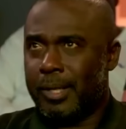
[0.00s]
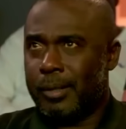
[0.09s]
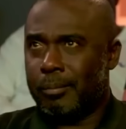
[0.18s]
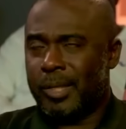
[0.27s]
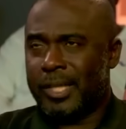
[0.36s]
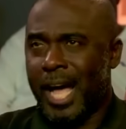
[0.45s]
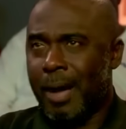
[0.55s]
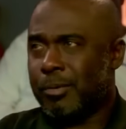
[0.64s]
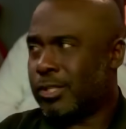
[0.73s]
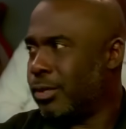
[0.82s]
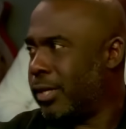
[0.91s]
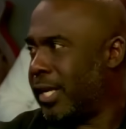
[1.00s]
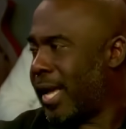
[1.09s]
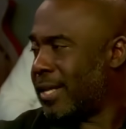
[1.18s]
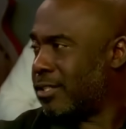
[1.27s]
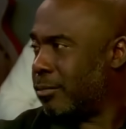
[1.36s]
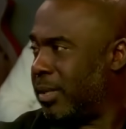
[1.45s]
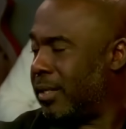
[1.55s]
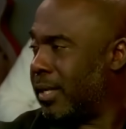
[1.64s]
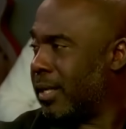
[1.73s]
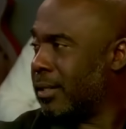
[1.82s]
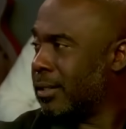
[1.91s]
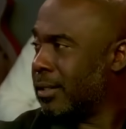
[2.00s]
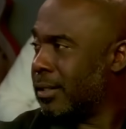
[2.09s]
but the opportunity has to be there.